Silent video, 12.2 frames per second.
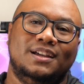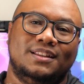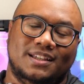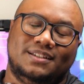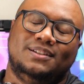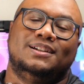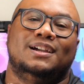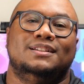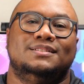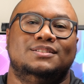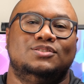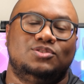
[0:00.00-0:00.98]
Thank you
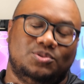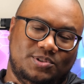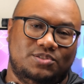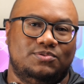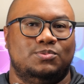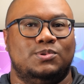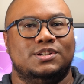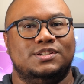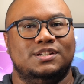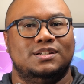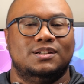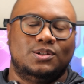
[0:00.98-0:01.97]
guys so much for
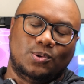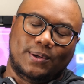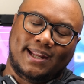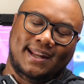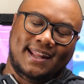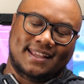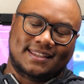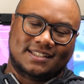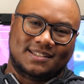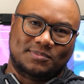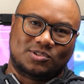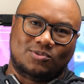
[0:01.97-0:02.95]
watching. Go ahead and hit
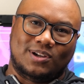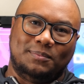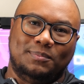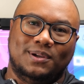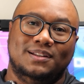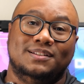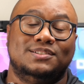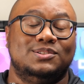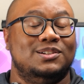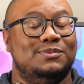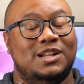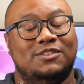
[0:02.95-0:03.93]
that subscribe button so
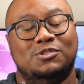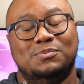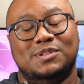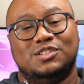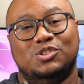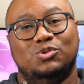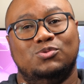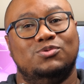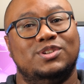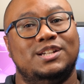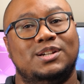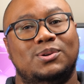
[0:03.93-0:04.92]
you never miss a new
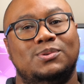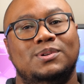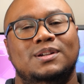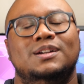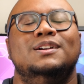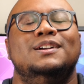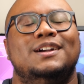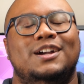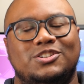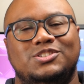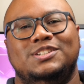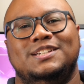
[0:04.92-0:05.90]
video.
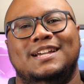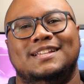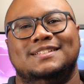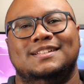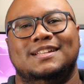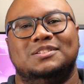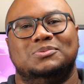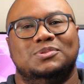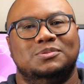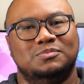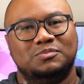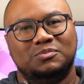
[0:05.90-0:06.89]
I'll see you guys in the next one.